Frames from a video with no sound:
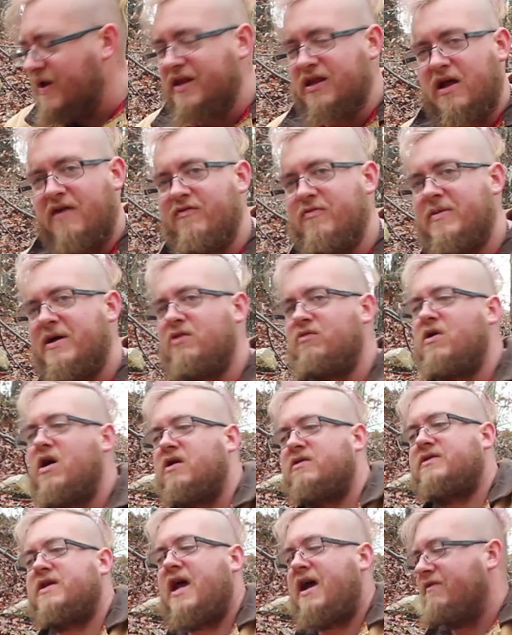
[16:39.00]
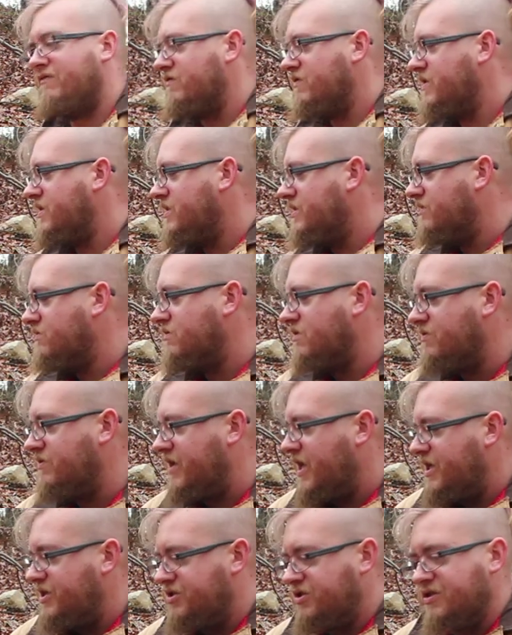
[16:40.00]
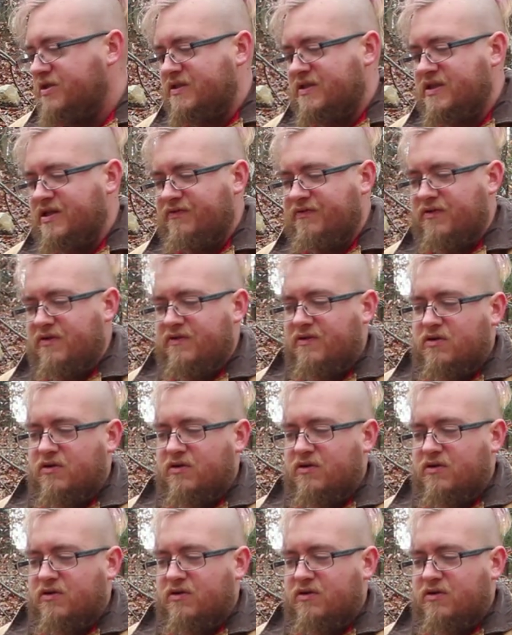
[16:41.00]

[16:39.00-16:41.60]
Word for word: I love about rocks. Every little location is different.